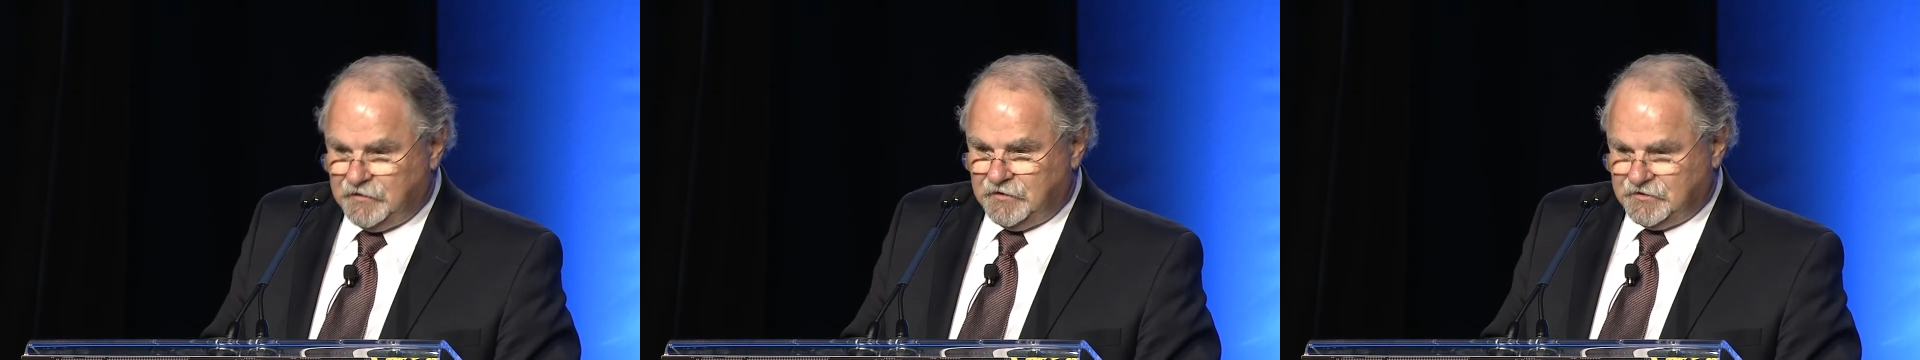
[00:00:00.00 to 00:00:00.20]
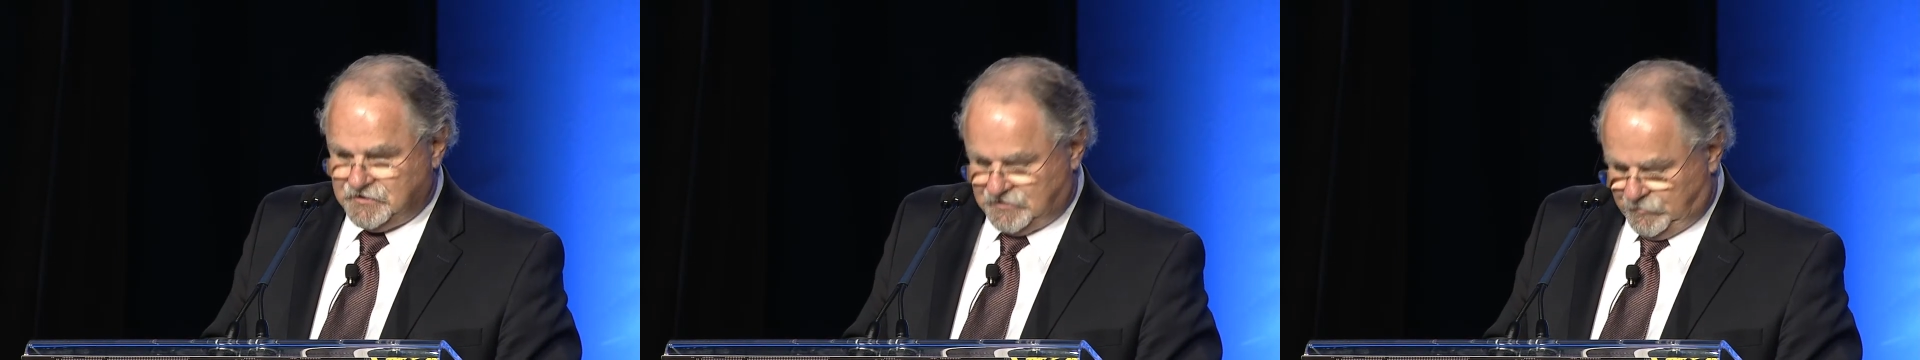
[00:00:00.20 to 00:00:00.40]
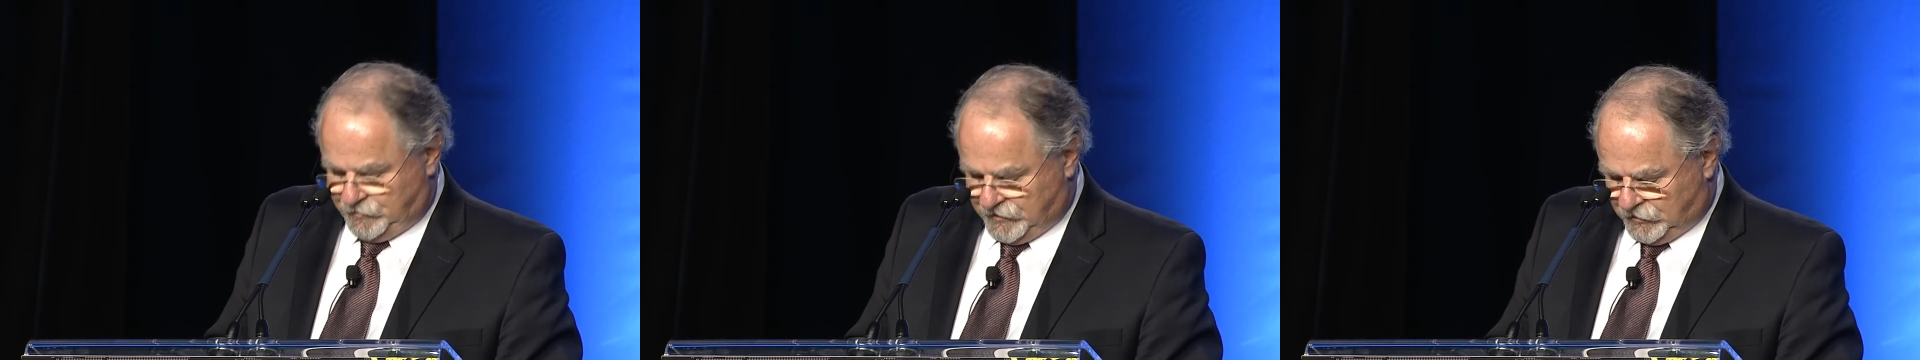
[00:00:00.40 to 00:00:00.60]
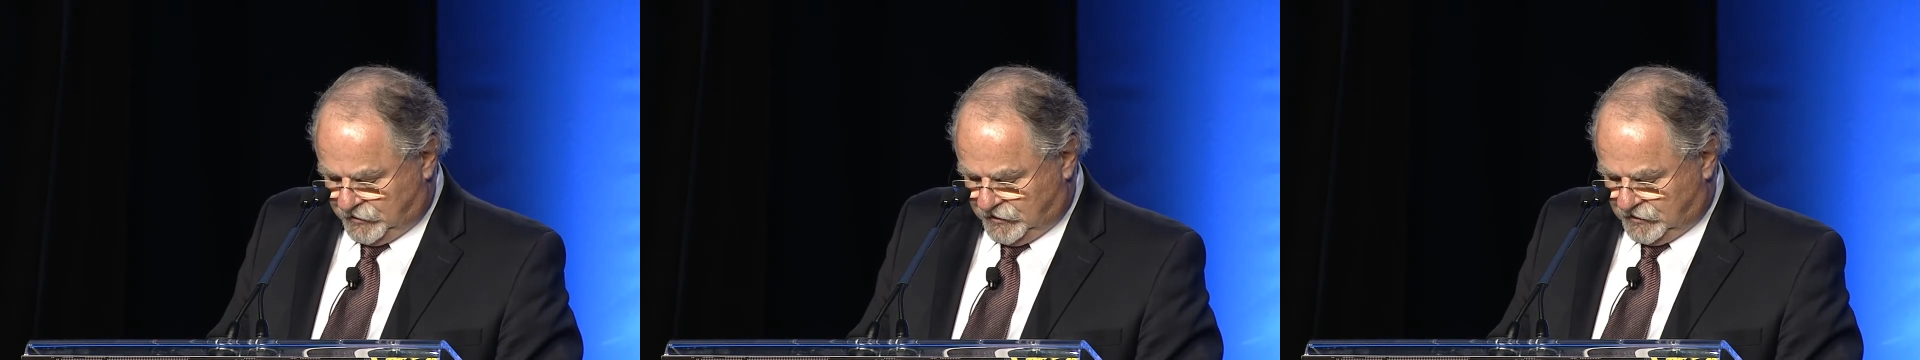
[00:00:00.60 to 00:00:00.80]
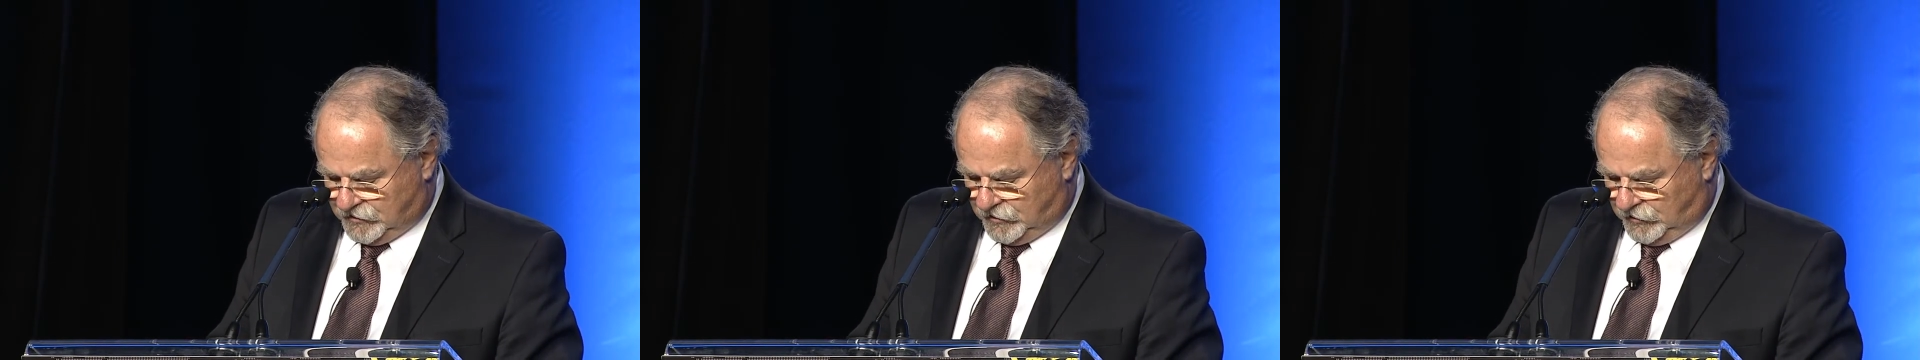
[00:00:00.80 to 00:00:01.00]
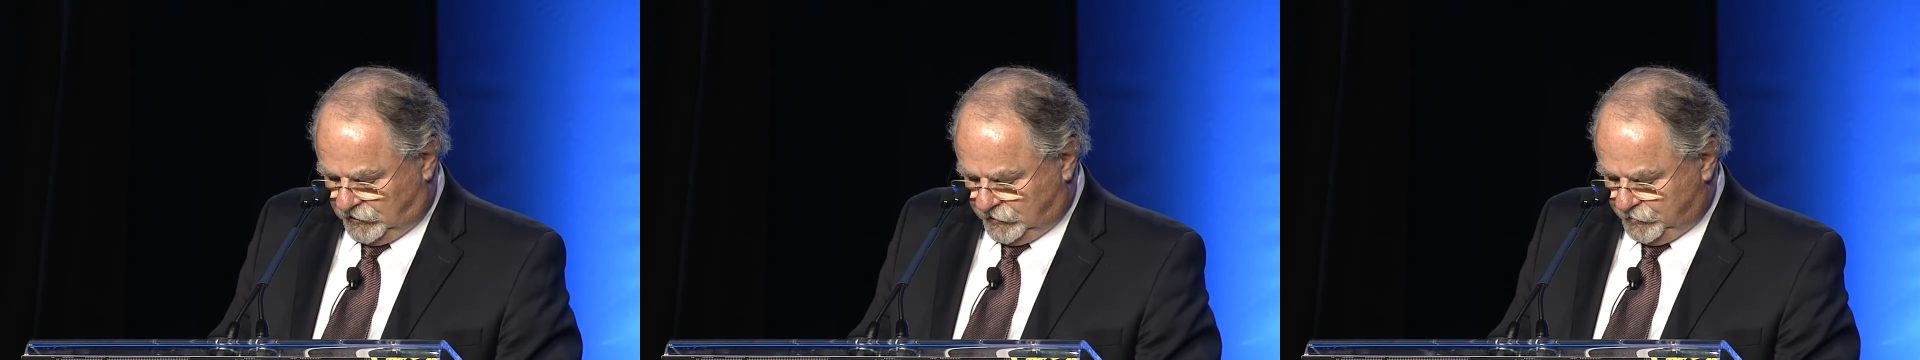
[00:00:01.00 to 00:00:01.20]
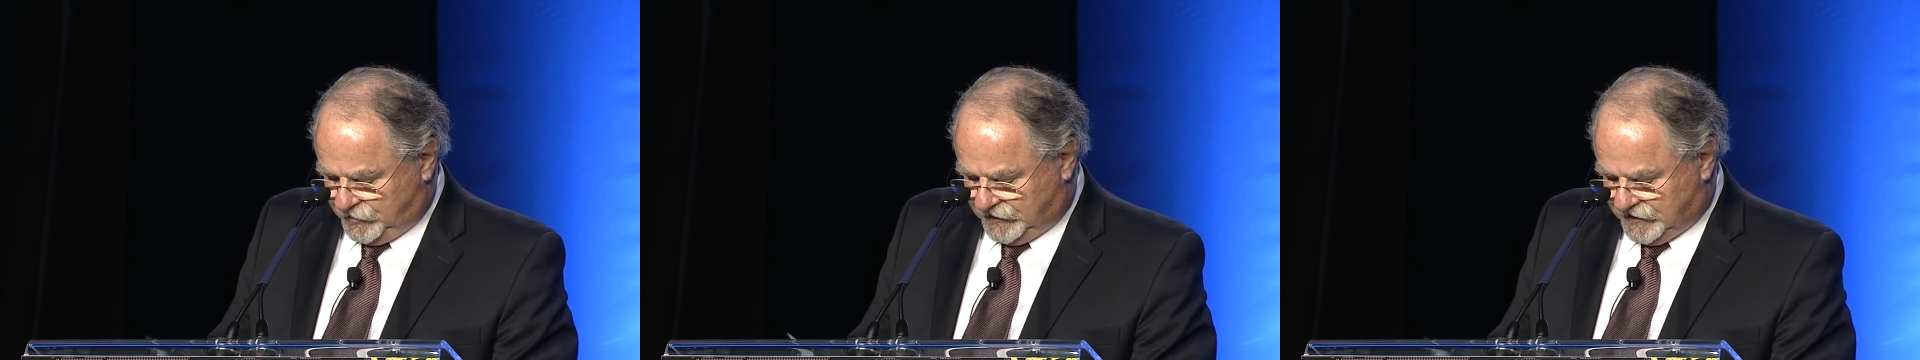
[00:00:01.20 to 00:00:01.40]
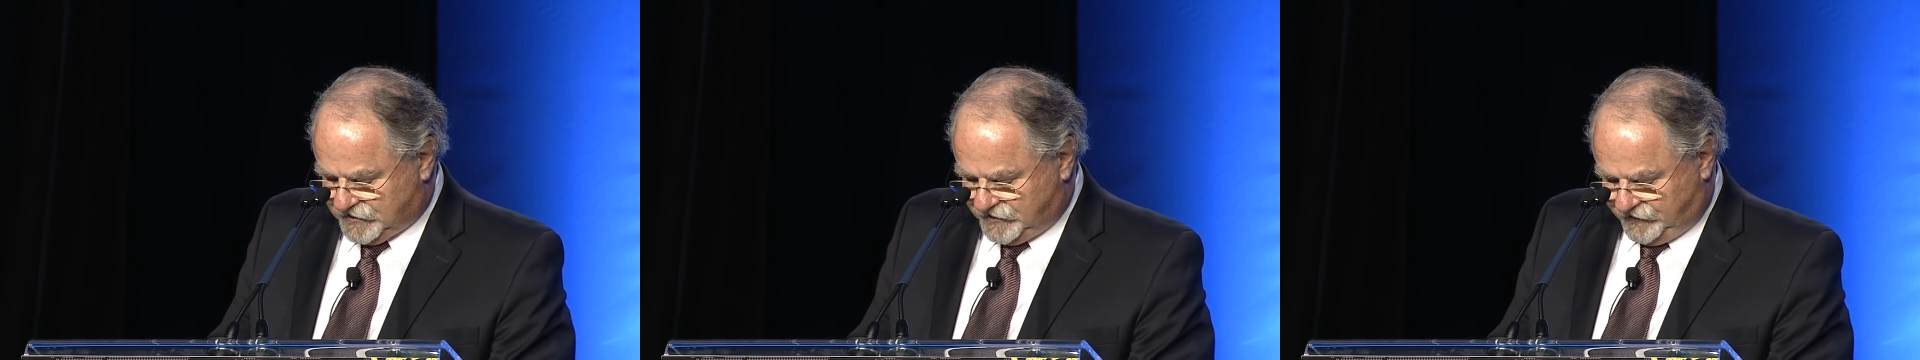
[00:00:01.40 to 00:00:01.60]
This is a $1
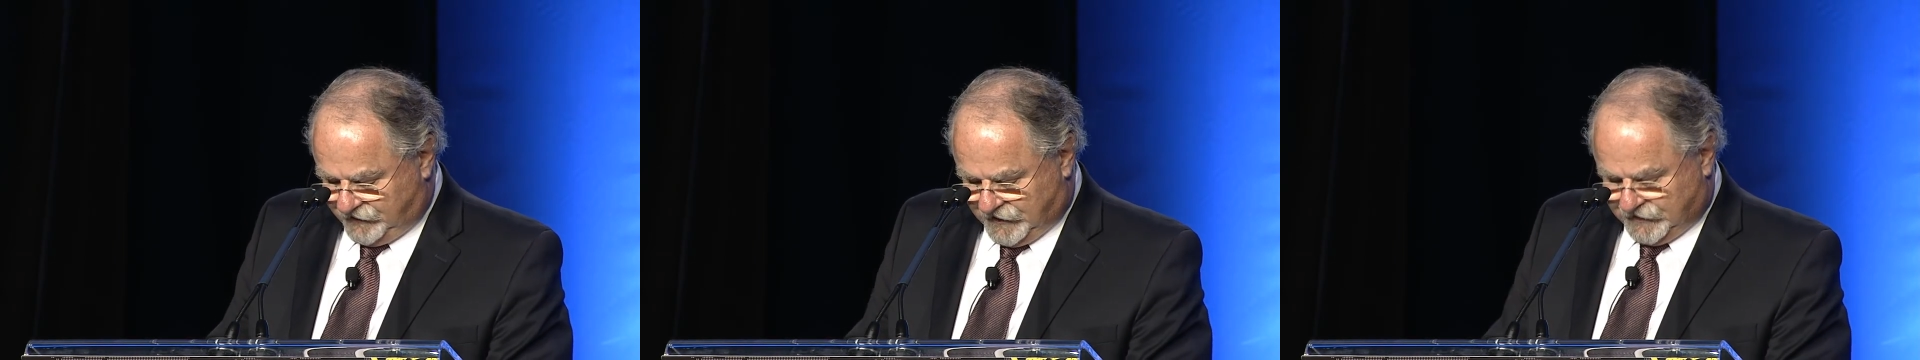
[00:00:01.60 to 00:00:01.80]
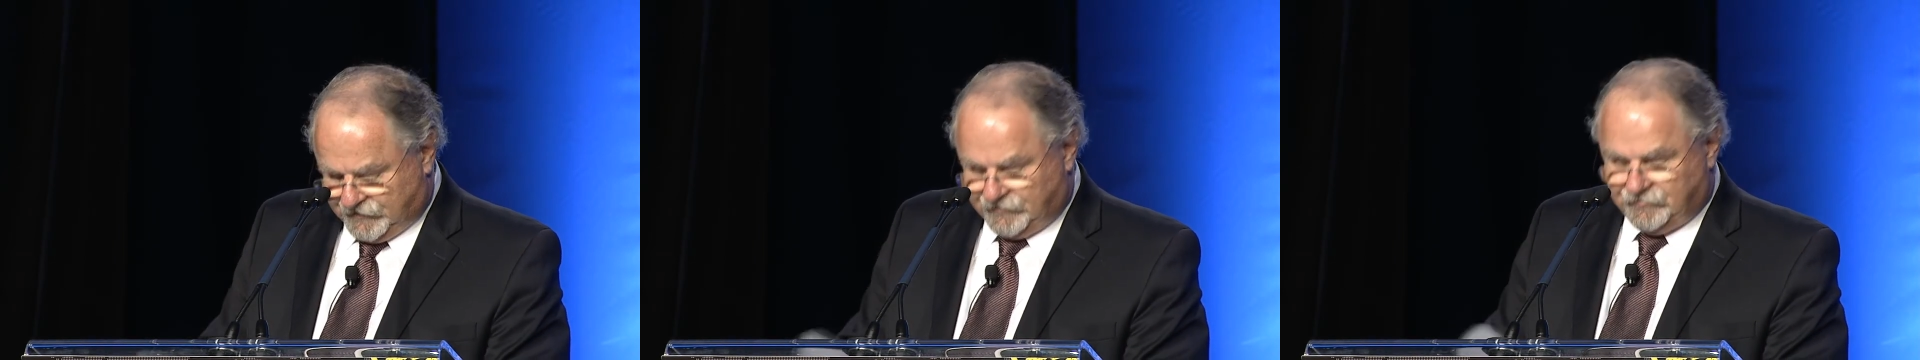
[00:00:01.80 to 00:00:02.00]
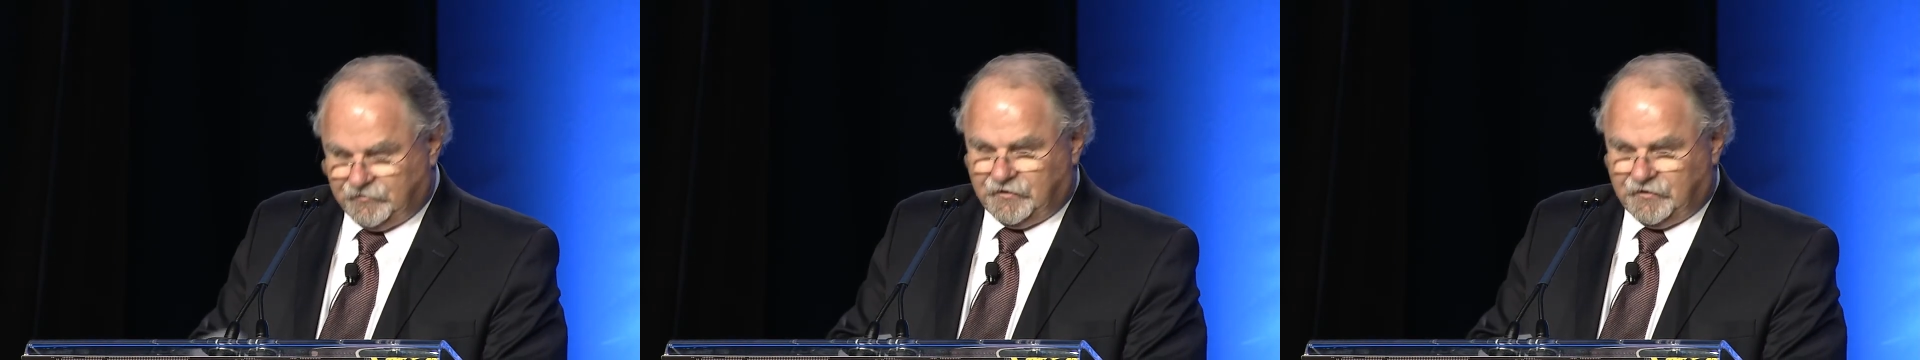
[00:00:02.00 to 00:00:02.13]
billion-plus fund for